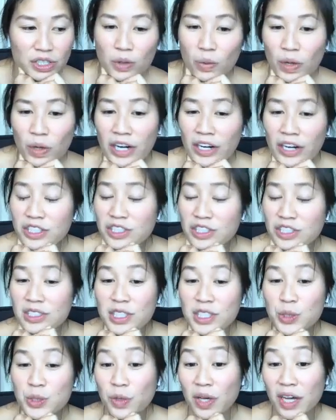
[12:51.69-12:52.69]
wire
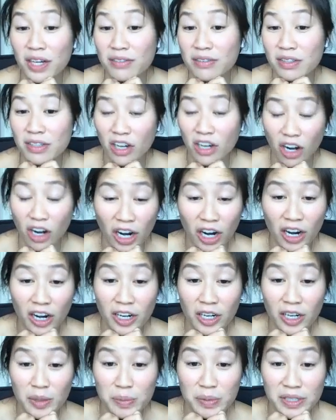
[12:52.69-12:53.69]
agencies will have a
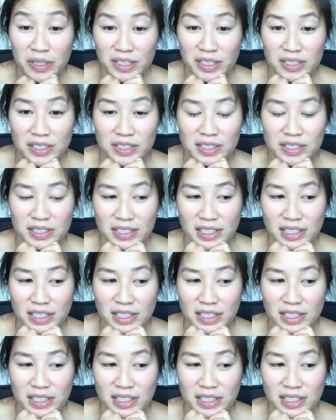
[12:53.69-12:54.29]
car because